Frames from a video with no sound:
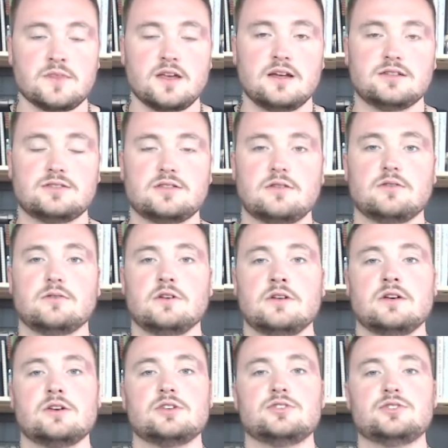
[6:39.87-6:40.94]
And so
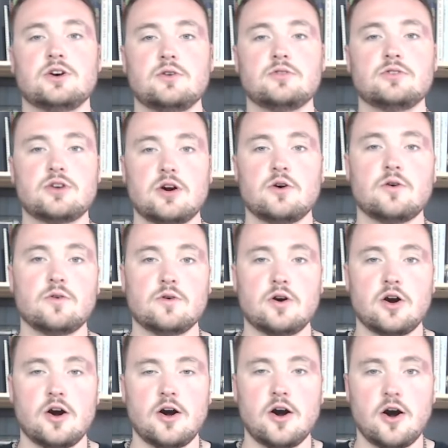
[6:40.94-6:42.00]
don't
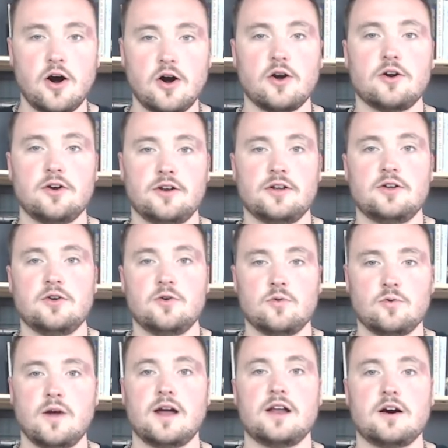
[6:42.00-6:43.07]
go hard
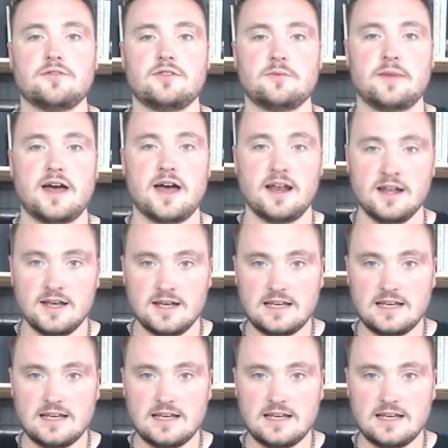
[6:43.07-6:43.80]
right off the bat.